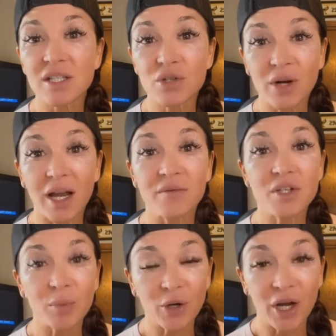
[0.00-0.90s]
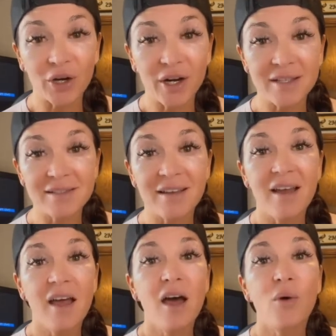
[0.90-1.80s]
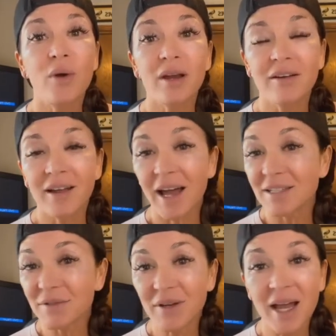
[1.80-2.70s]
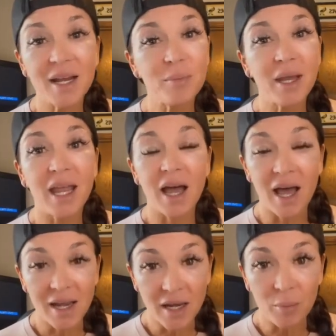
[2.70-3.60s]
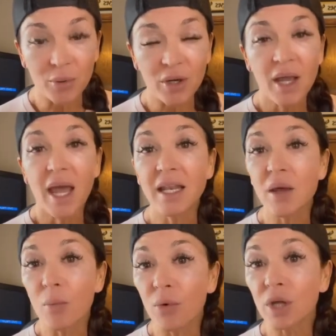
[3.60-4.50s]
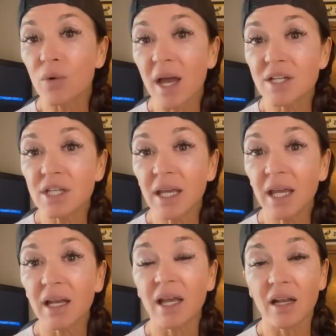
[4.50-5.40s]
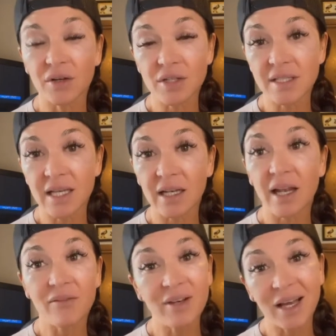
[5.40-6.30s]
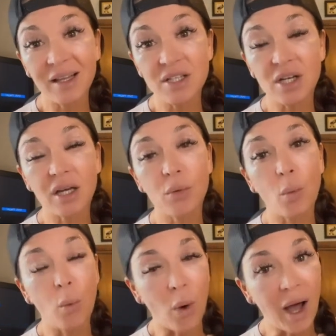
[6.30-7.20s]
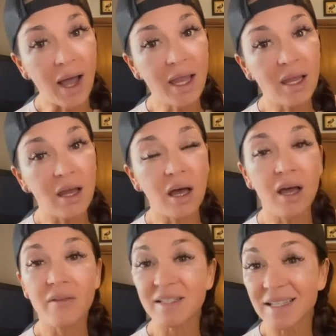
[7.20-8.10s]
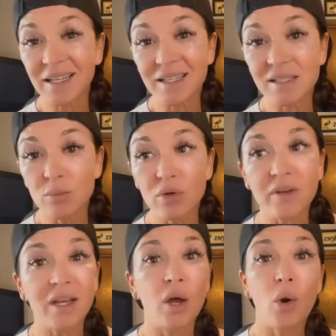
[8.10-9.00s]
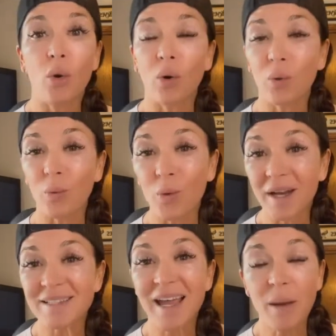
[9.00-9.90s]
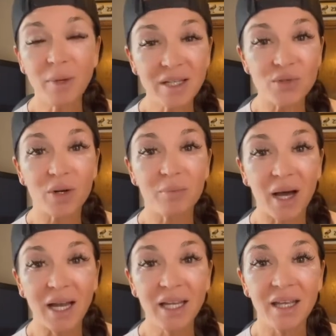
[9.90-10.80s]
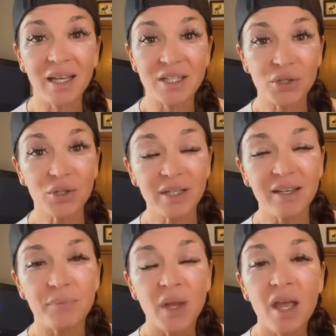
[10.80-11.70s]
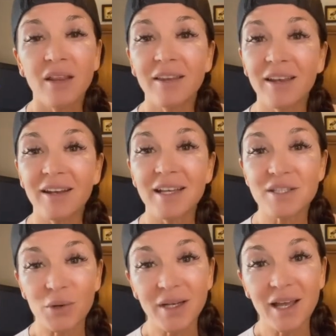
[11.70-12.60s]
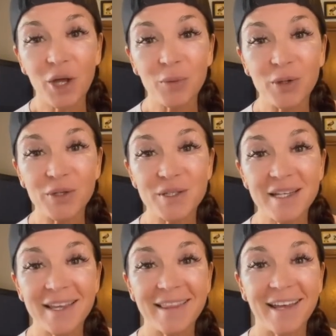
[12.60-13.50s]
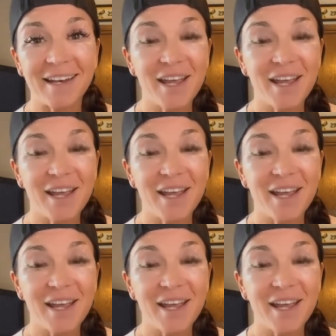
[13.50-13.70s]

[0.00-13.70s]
drives your progress. We are not defined by a number. And the more you educate and understand and have knowledge on why the scale isn't moving or what is happening to our body internally, then it's going to help you understand that